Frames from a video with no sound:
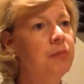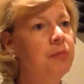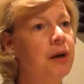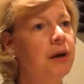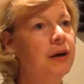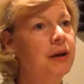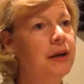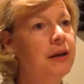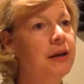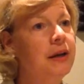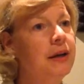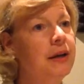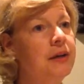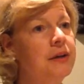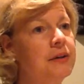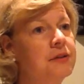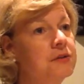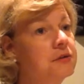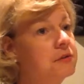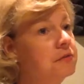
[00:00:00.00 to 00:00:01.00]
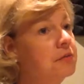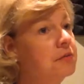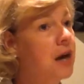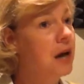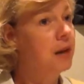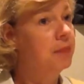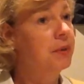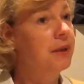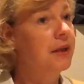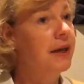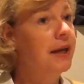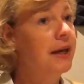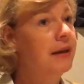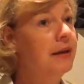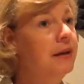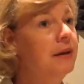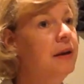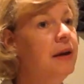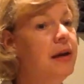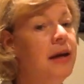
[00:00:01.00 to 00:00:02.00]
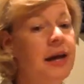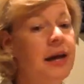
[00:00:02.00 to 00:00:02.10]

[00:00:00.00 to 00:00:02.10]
market is complicated,